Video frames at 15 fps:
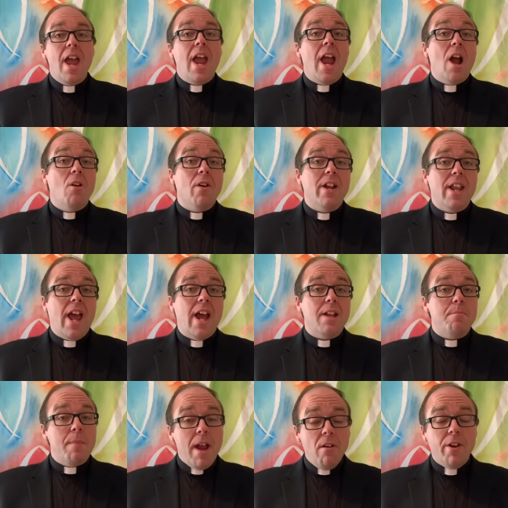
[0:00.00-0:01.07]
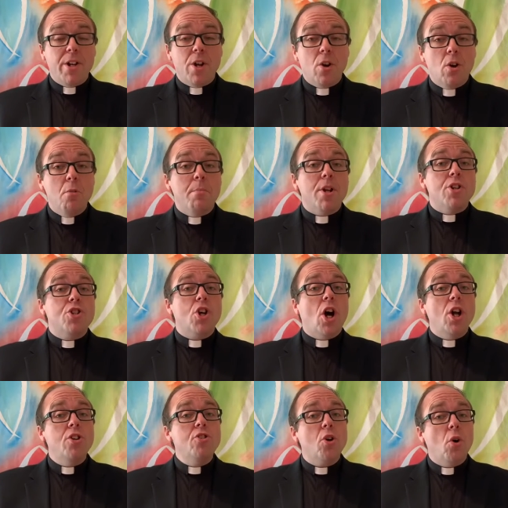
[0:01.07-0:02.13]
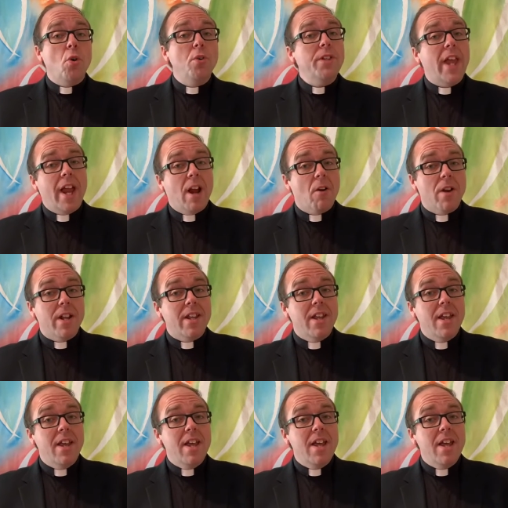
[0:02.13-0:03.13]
Herod had married her, but John told Herod,